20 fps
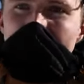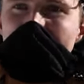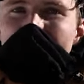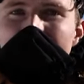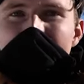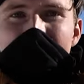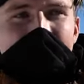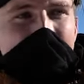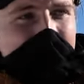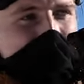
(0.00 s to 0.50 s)

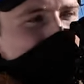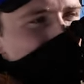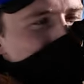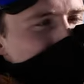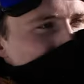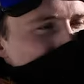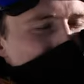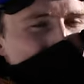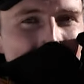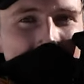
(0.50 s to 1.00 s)
but
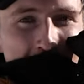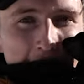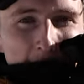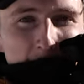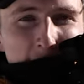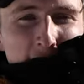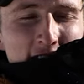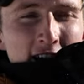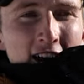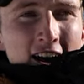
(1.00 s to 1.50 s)
yeah, I
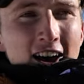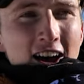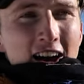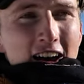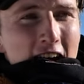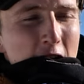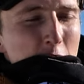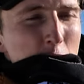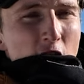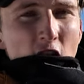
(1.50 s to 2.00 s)
want
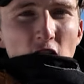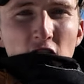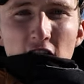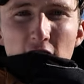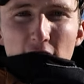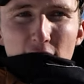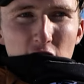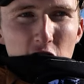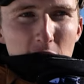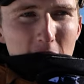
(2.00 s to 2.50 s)
to walk
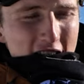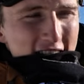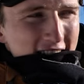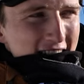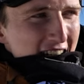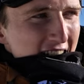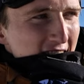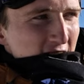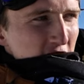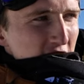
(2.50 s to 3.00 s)
you through my
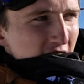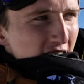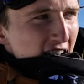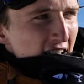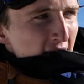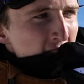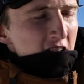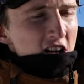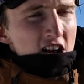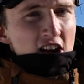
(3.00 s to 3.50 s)
day
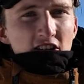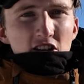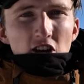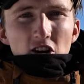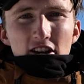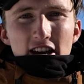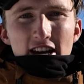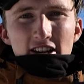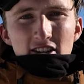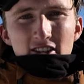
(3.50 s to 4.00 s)
today.
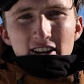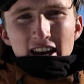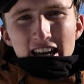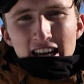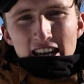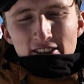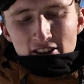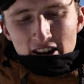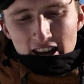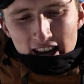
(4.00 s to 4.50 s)
So yesterday
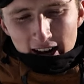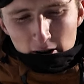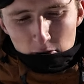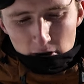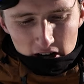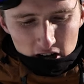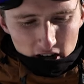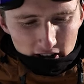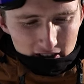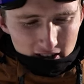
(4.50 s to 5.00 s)
evening
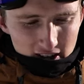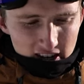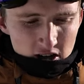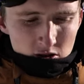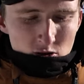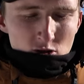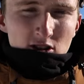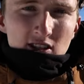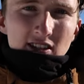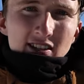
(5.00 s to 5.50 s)
we got the
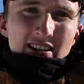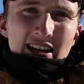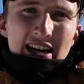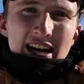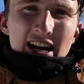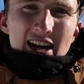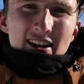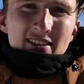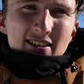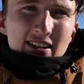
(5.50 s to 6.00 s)
news
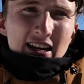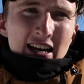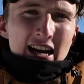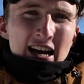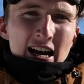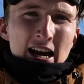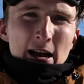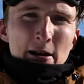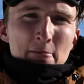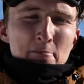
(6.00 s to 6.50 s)
that
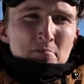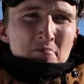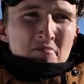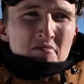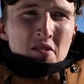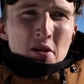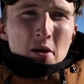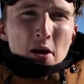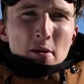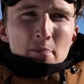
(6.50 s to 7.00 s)

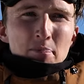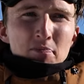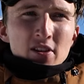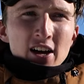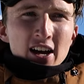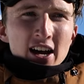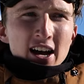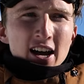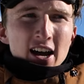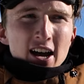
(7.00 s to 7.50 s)

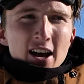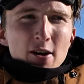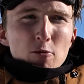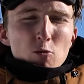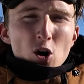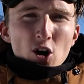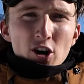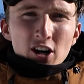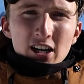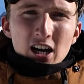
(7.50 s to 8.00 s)
the
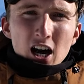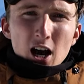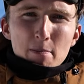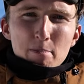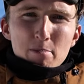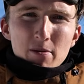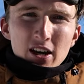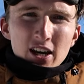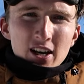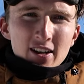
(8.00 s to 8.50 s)
World
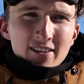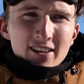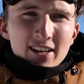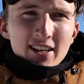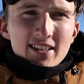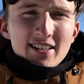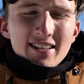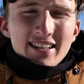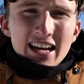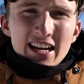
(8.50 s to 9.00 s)
Cup in
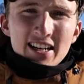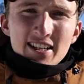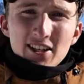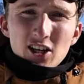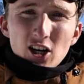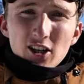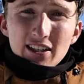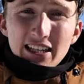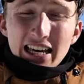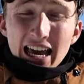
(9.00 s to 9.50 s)
the States
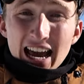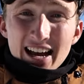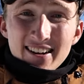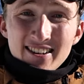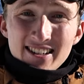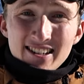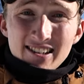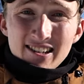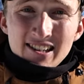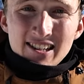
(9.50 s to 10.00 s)
got
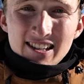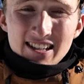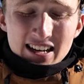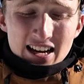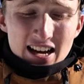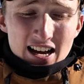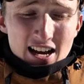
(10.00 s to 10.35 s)
cancelled,